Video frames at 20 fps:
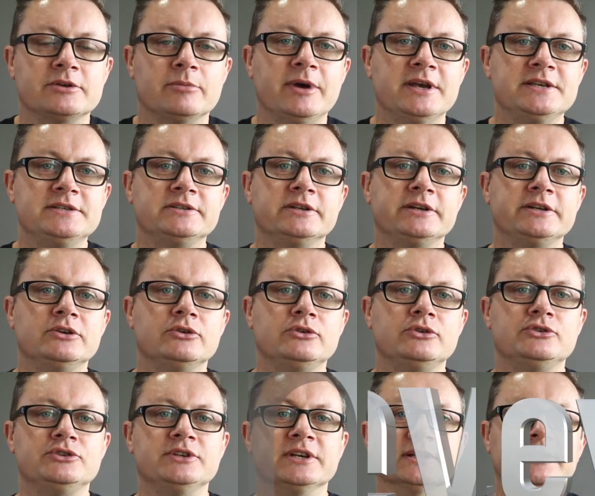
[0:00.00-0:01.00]
So basically, you're
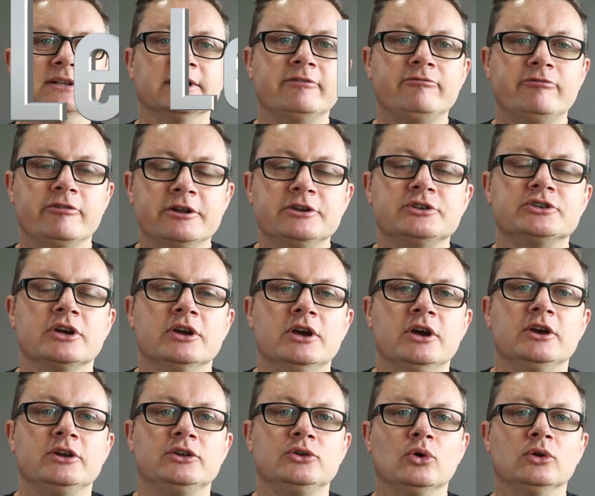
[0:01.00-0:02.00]
using leverage.
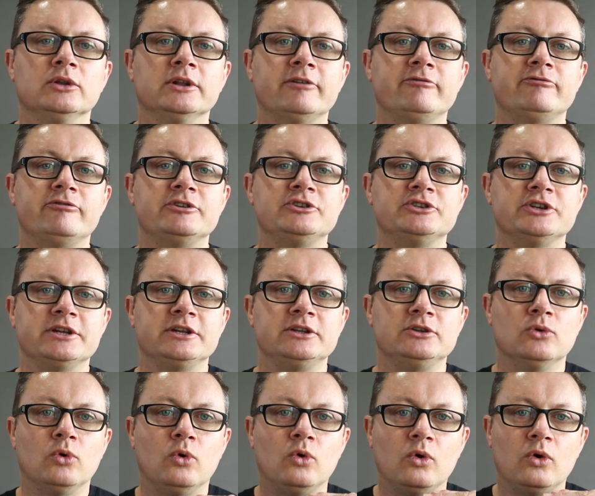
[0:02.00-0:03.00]
You're leveraging
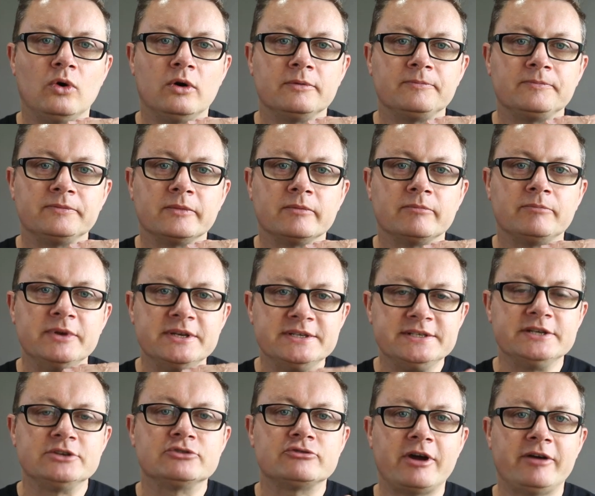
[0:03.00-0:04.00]
your
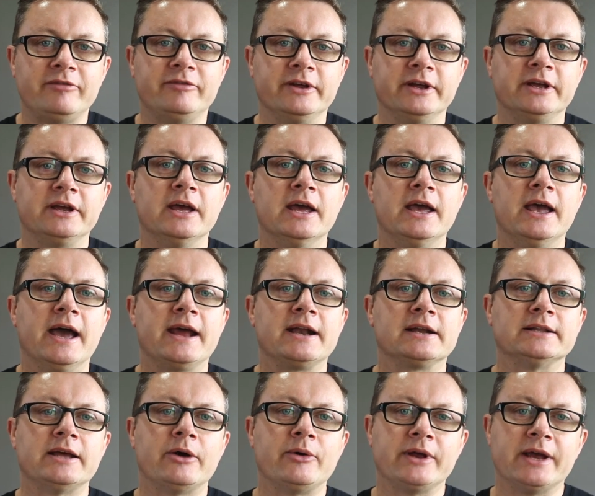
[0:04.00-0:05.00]
busy traffic
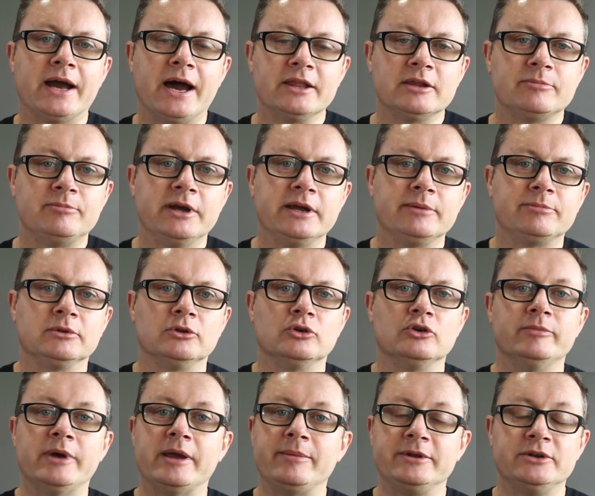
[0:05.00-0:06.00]
and allowing other people
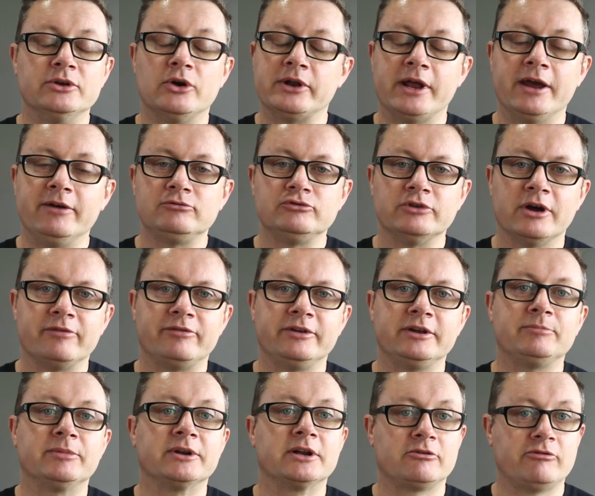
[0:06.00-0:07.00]
who maybe don't have
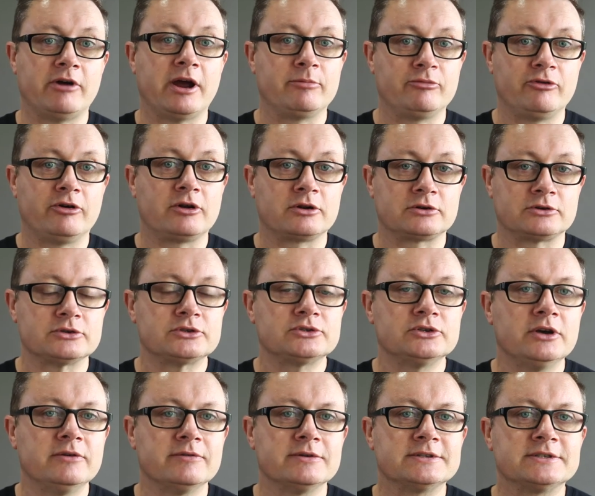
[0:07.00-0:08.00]
traffic but a great product or
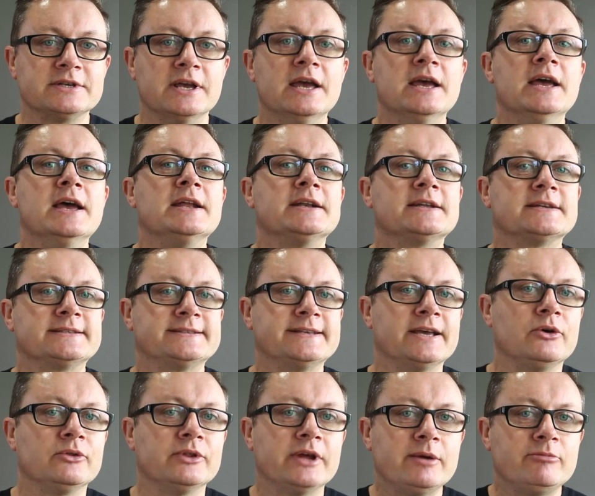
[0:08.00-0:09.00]
service to
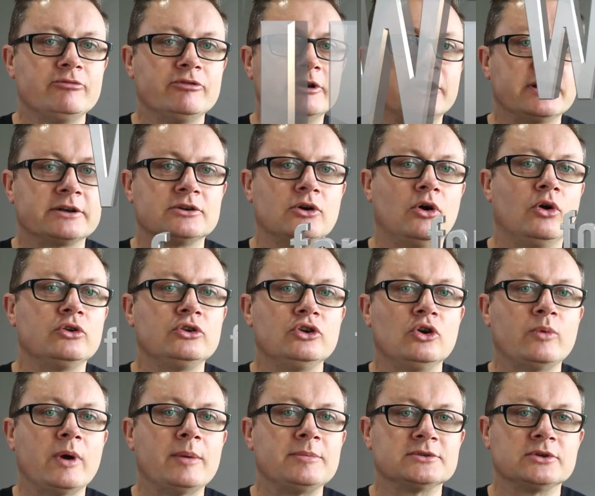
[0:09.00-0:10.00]
sell their product on
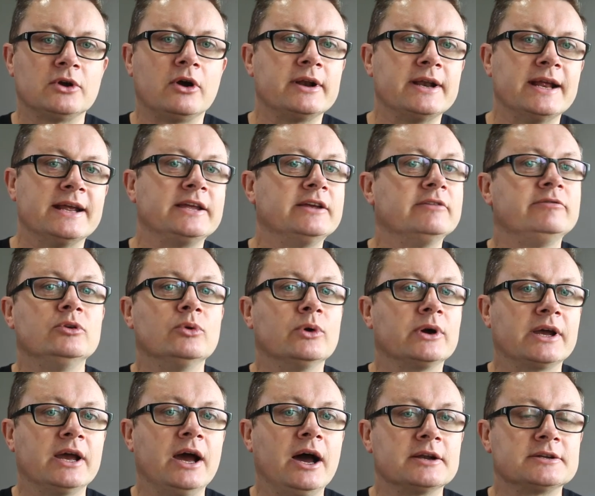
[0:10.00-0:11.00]
your website and give you
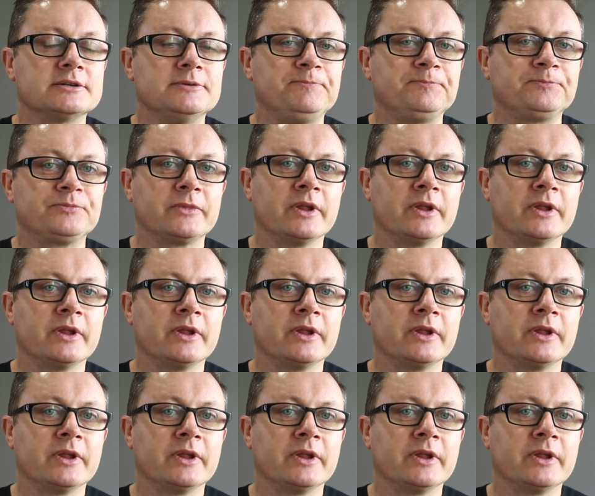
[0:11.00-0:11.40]
a cut.